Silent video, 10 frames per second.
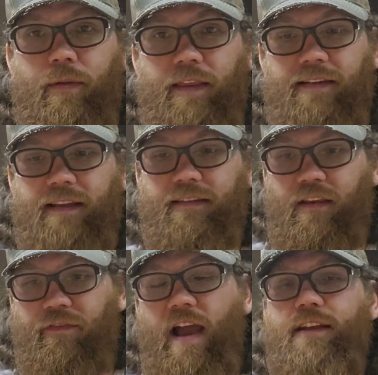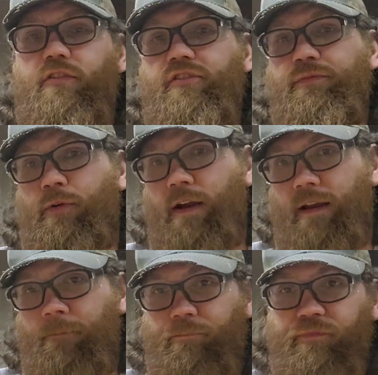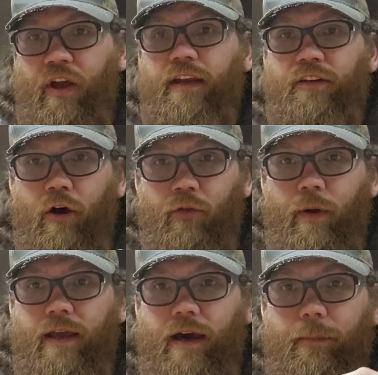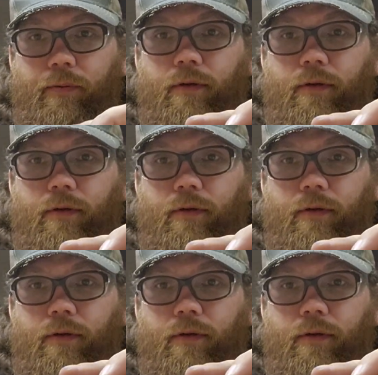But this is the factory spring tightened all the way up.